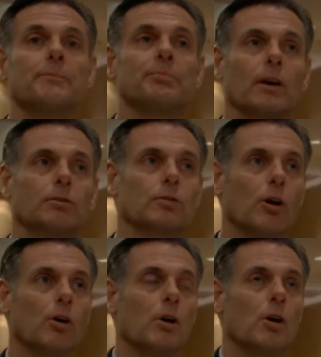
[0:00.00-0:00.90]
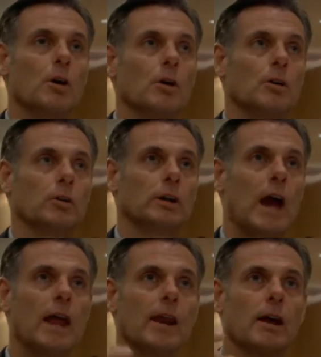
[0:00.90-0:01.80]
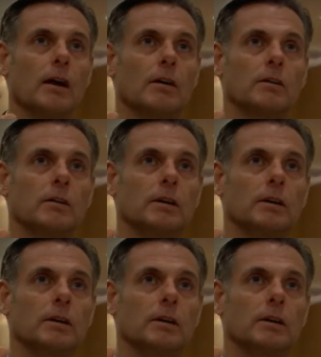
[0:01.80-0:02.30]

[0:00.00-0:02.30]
Mm-hmm. So kind of